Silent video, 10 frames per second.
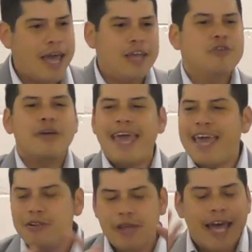You,
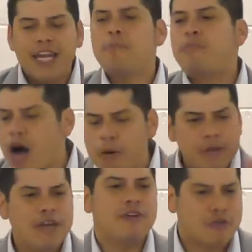any Bible
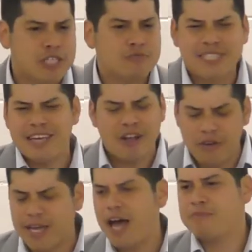believing Christian will say, no,
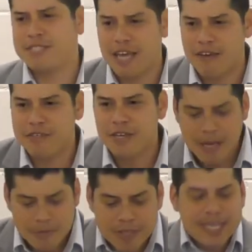you can't be saved
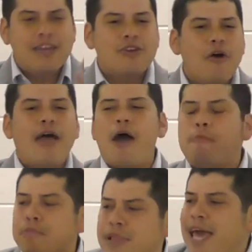because they know how
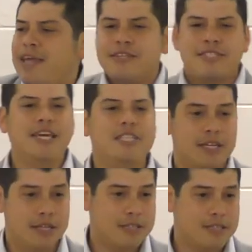plain the teaching
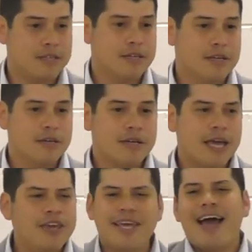is.
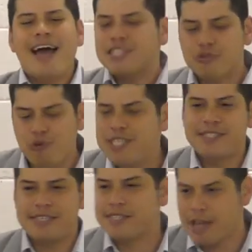Okay, you can't twist
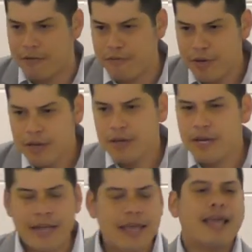this stuff.
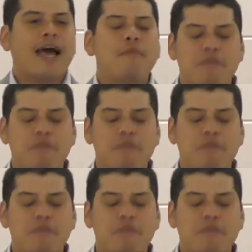Okay, they can't